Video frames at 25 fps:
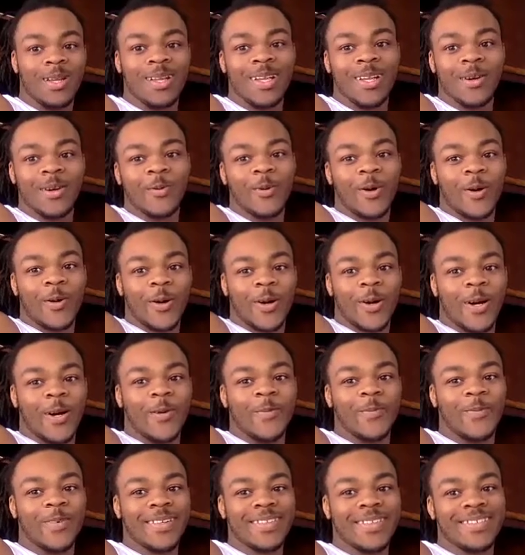it was
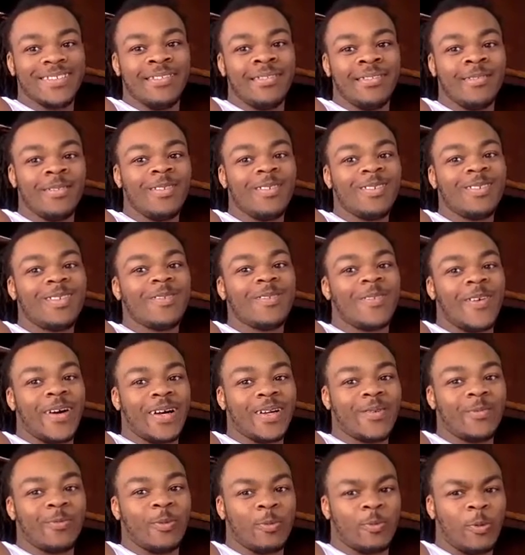gonna be the
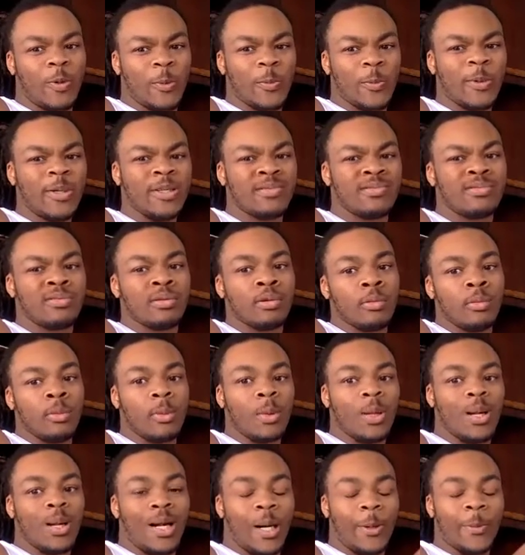performance,
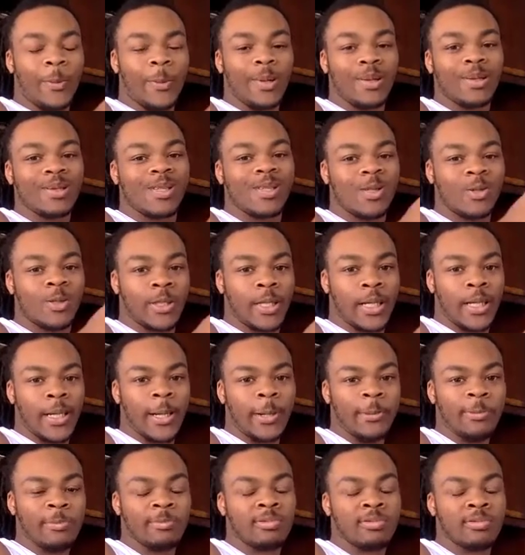I went 2
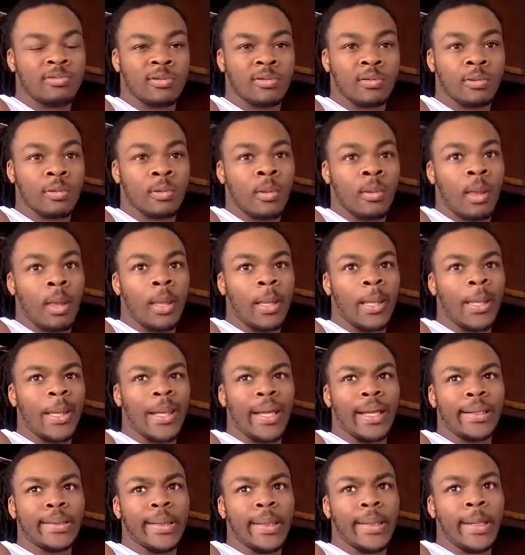times,
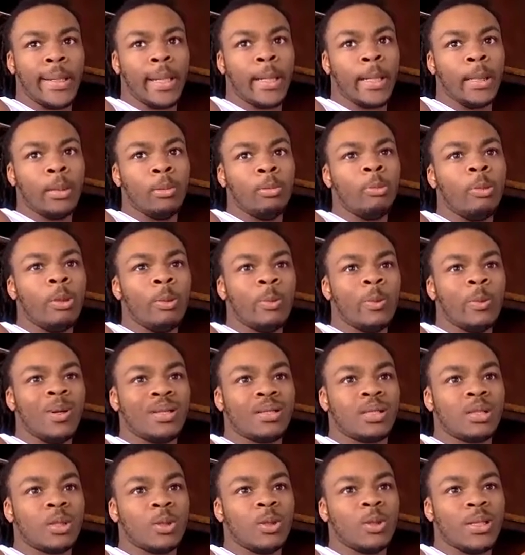and then we
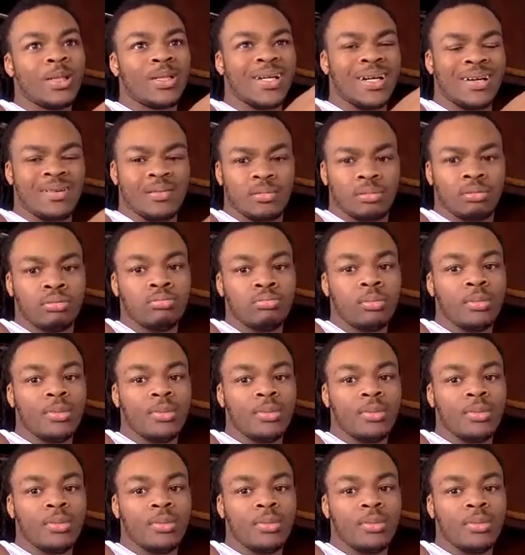went to Augusta.